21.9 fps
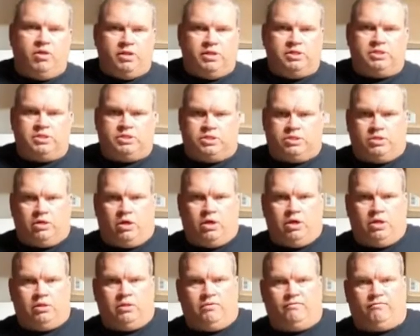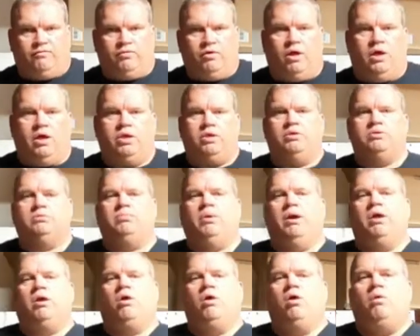really just starting to uh, use
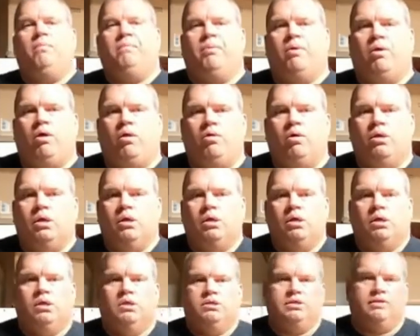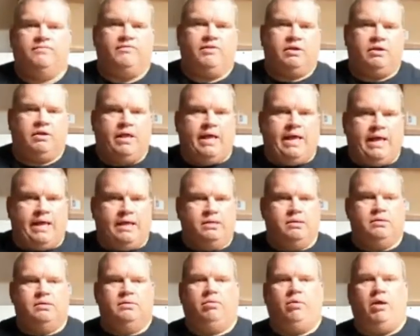my GoPro. So I figured, ah,
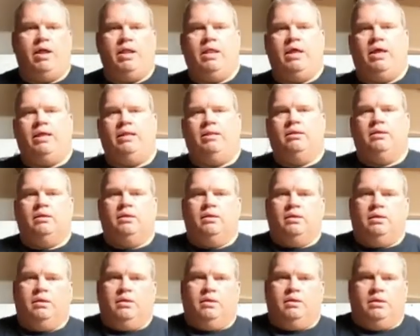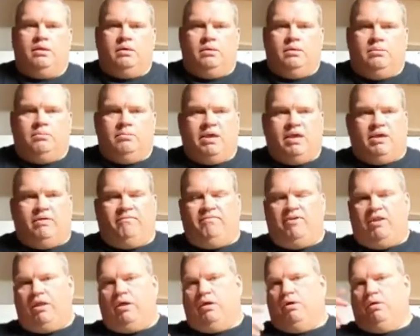why not make a
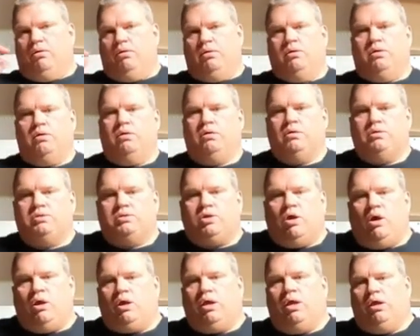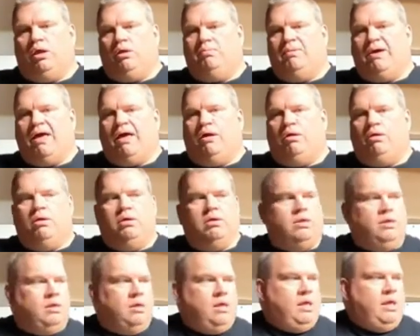video talking about
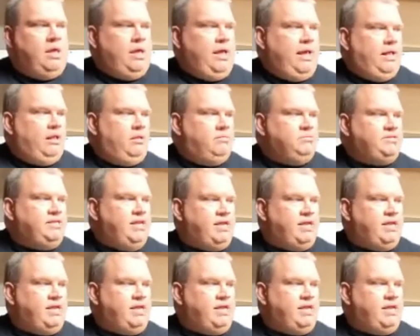how I'm